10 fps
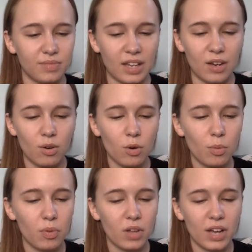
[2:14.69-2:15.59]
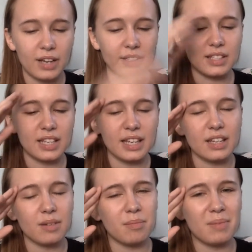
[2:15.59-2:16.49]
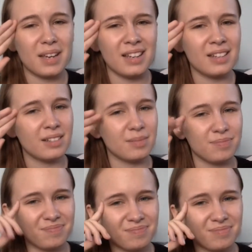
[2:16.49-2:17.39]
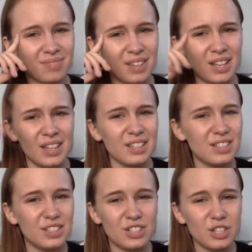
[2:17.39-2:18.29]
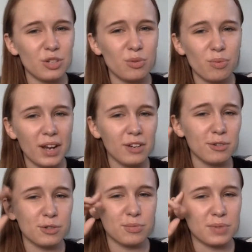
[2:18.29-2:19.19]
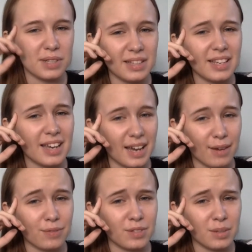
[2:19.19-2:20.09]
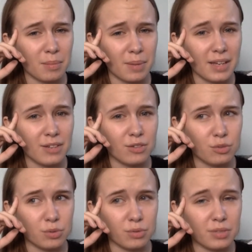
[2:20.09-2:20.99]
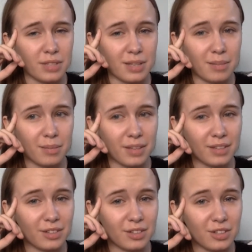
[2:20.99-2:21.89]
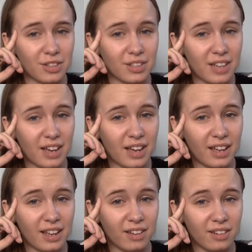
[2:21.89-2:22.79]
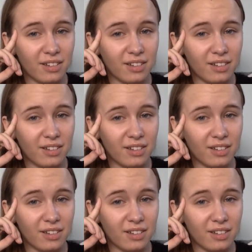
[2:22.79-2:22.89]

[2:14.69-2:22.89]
That whole plot, I was like, man, do you writers really have to make Drew seem like the good guy?